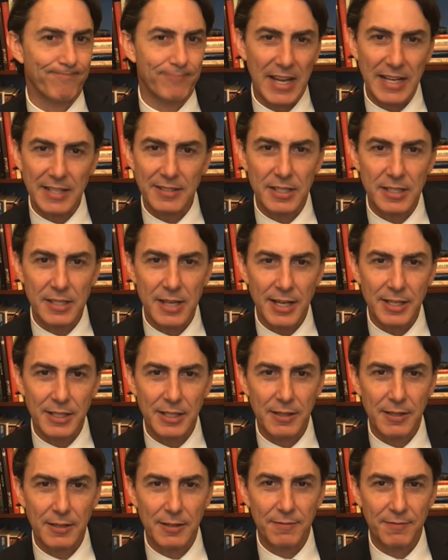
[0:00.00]

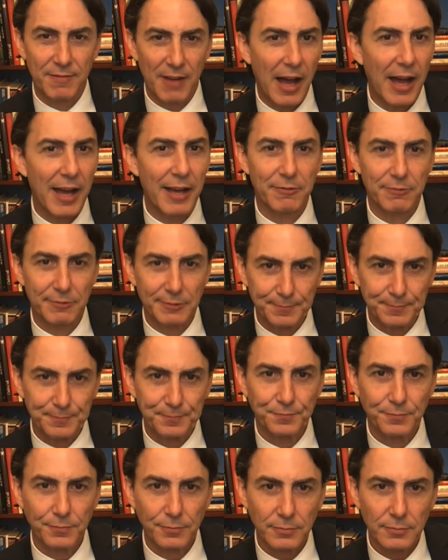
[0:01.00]
1995,
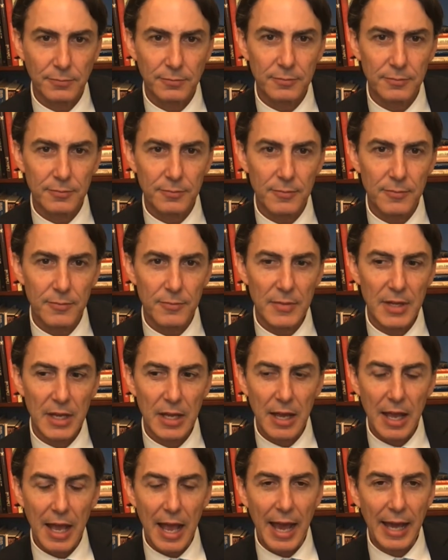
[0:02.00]

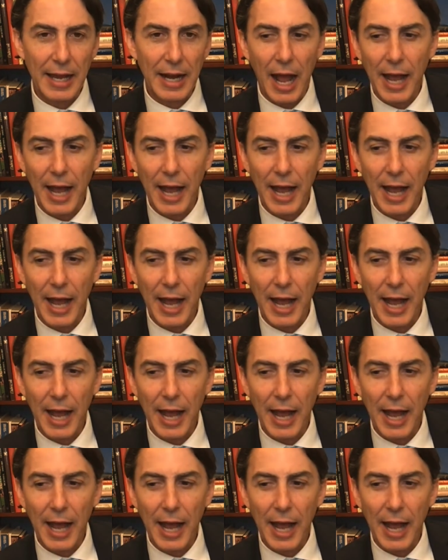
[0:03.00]
and